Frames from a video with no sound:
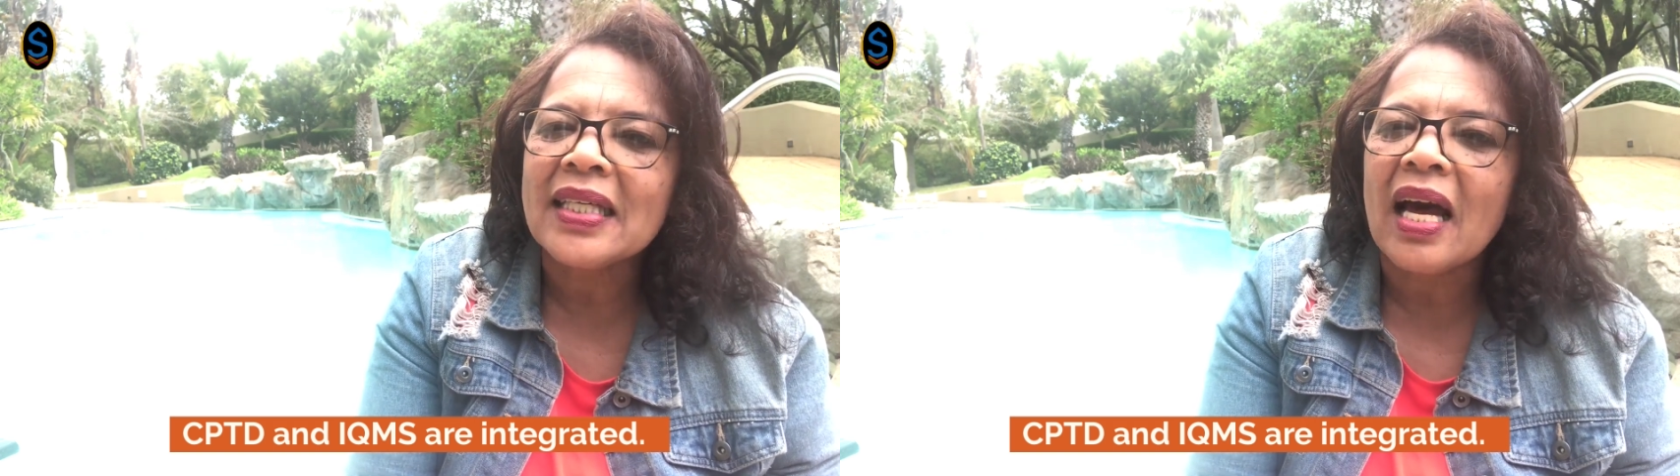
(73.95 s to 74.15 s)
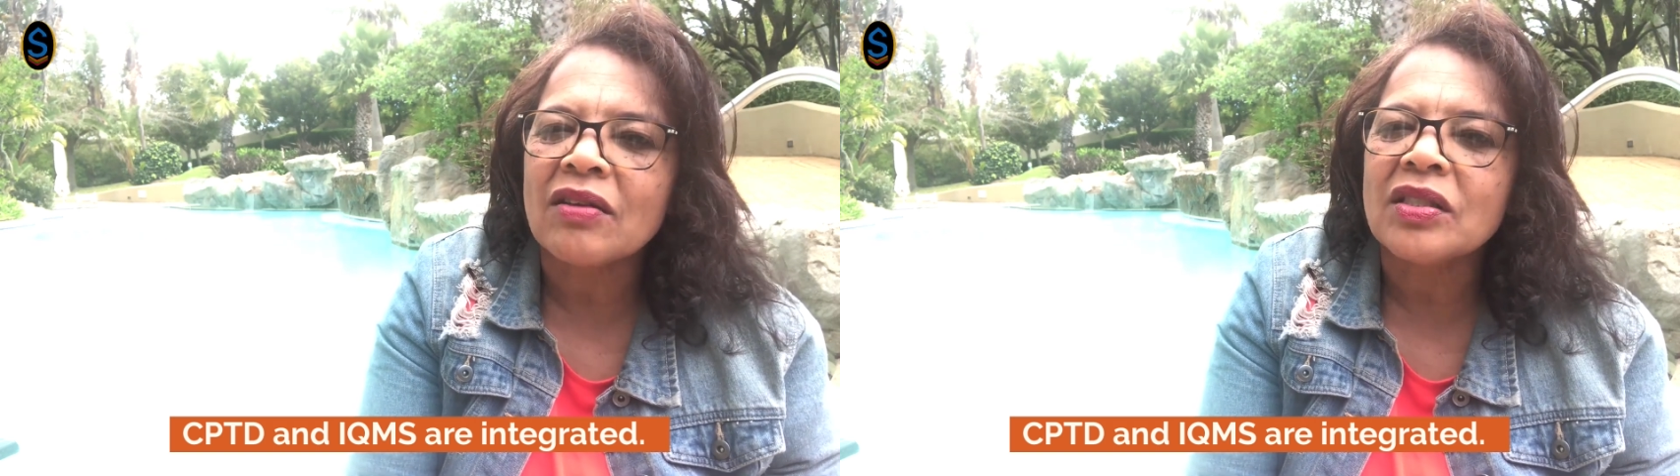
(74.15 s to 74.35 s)

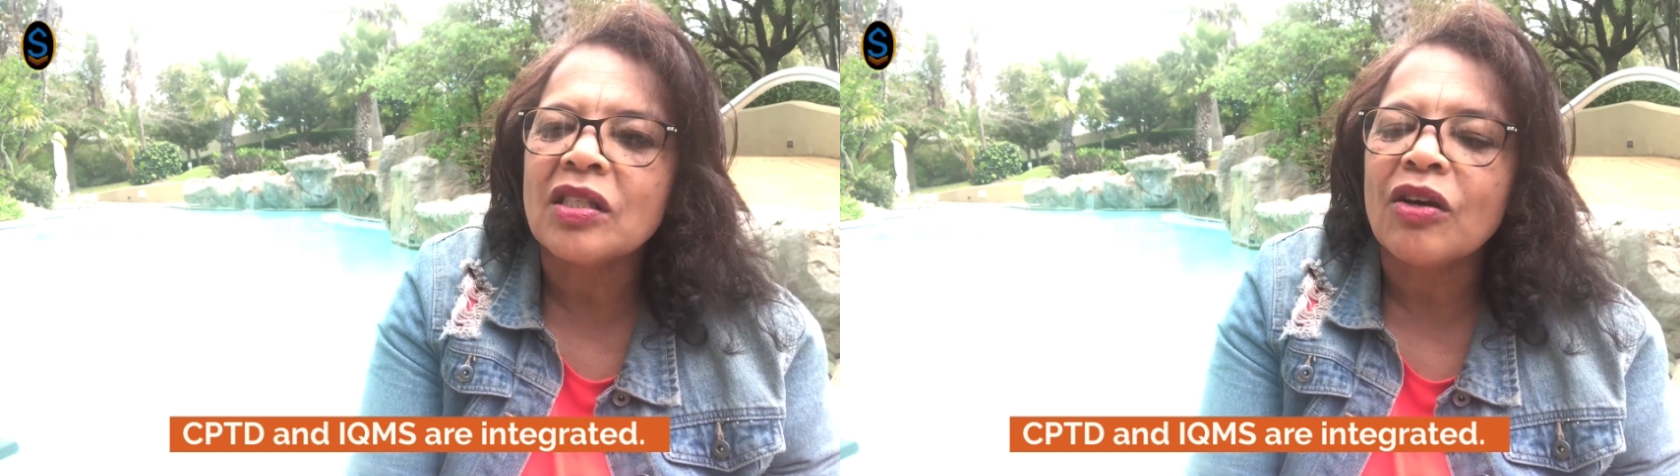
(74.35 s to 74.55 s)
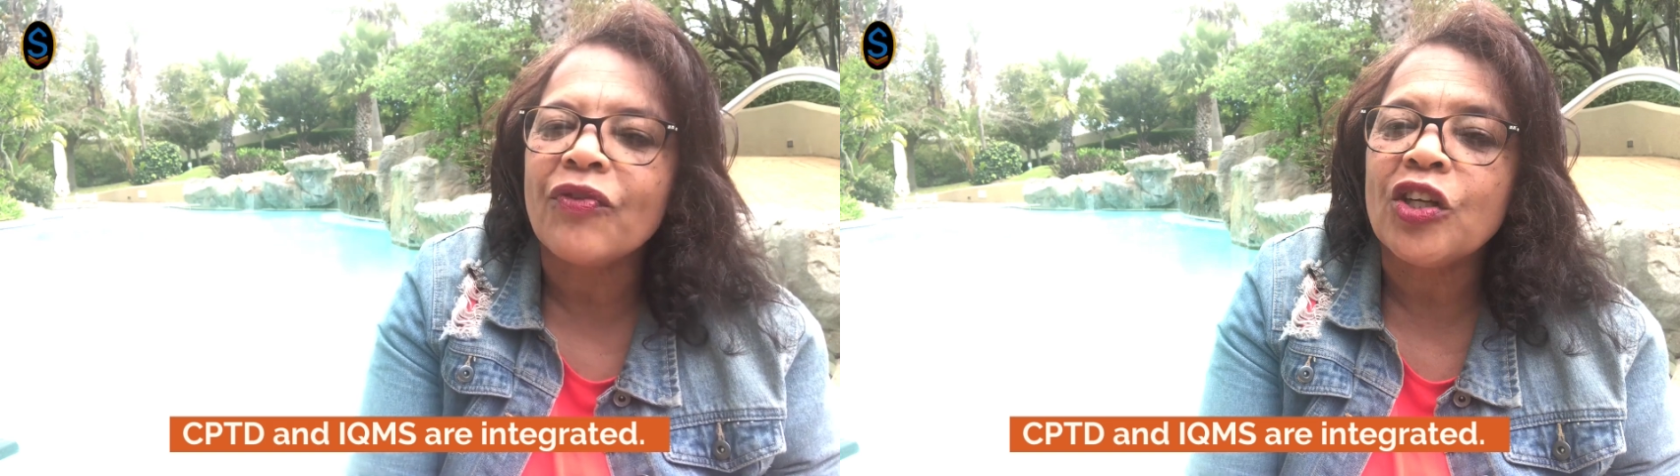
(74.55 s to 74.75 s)

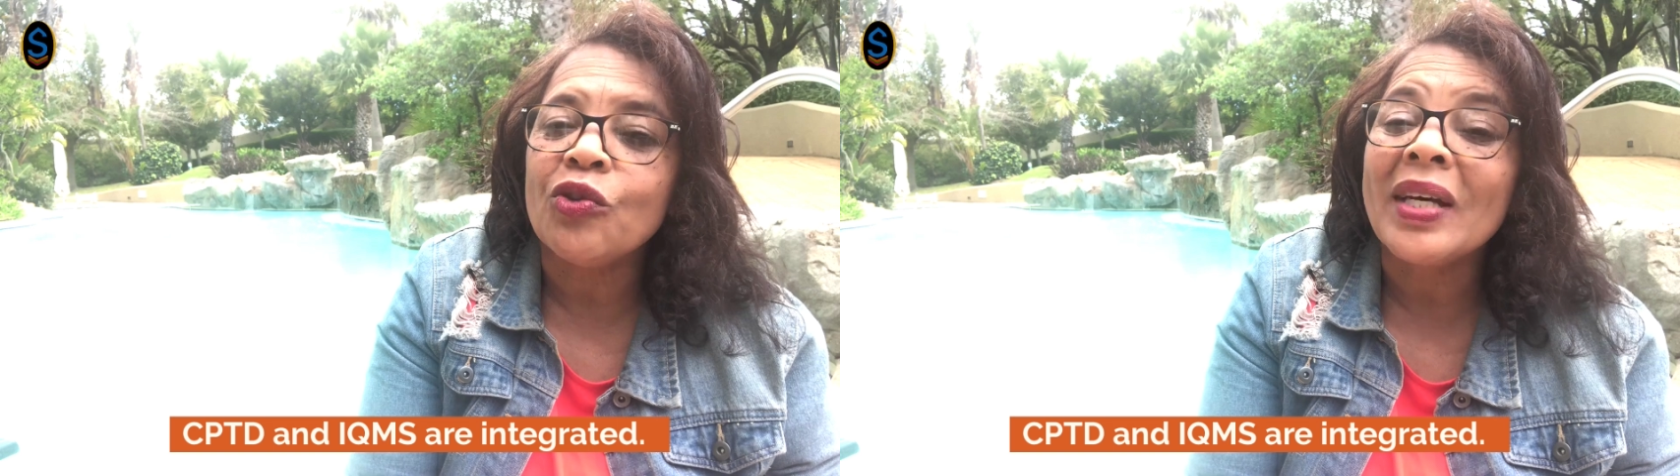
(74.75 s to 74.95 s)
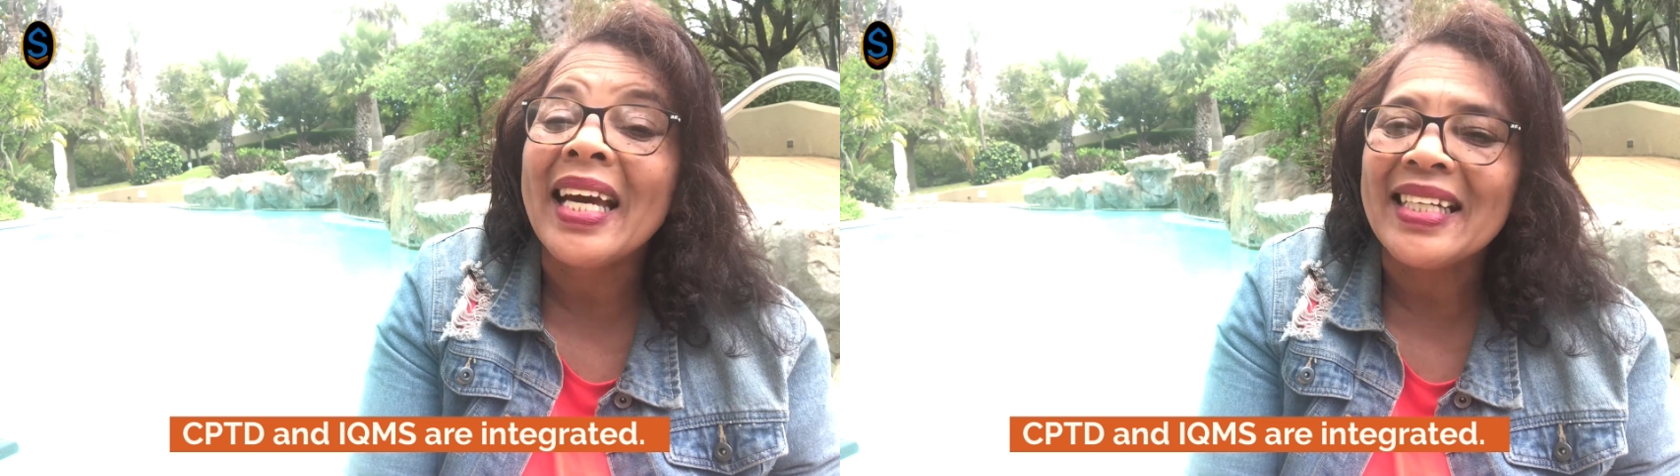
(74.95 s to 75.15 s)
Council of
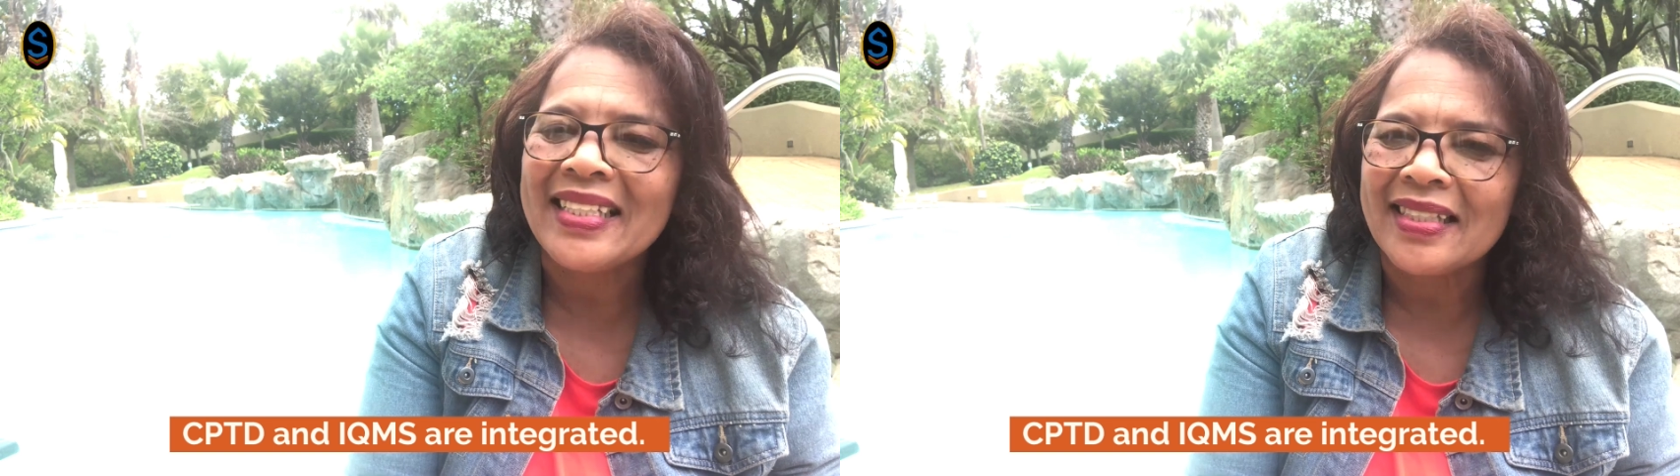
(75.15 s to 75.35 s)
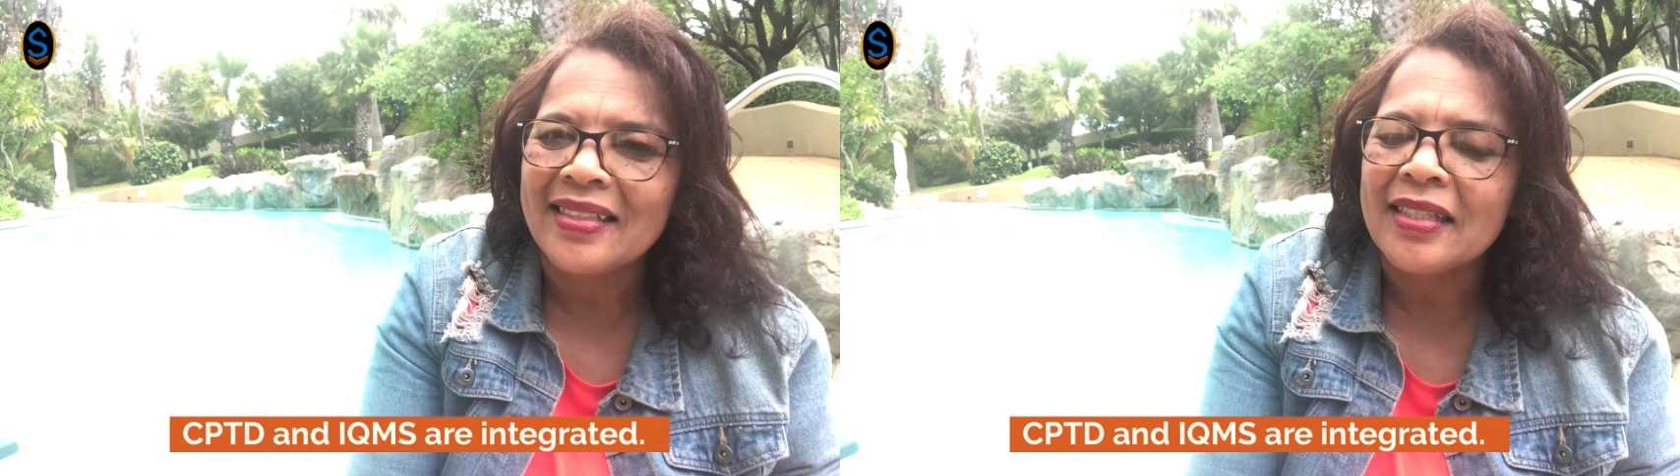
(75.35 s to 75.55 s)

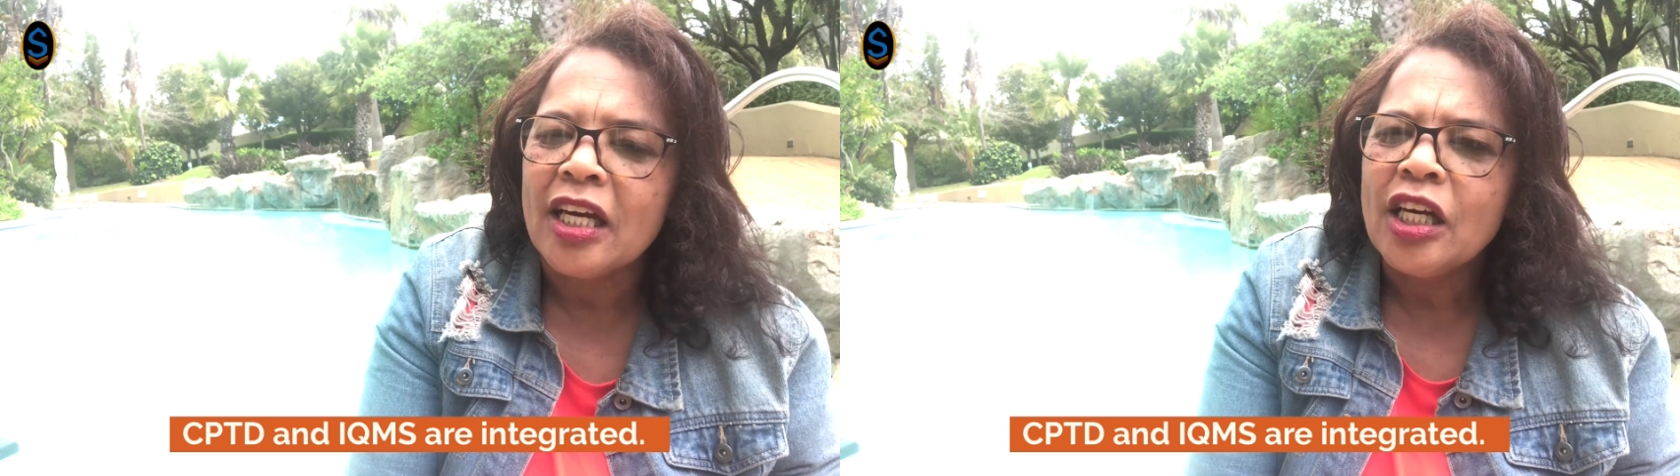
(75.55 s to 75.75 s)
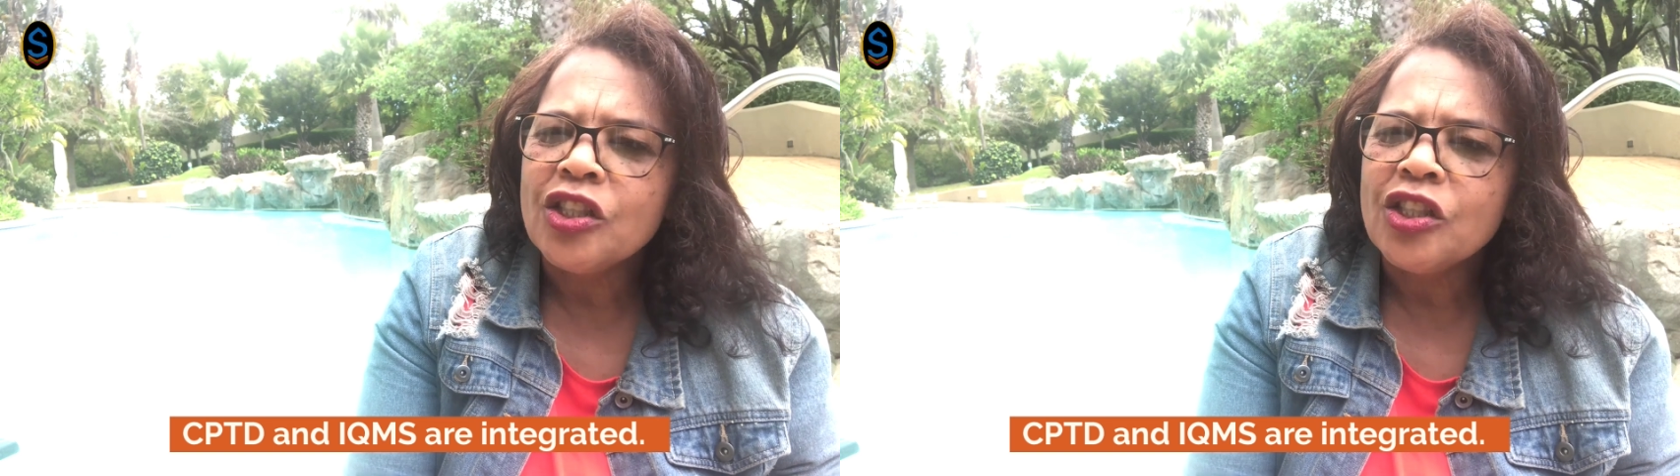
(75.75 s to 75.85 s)
Educators.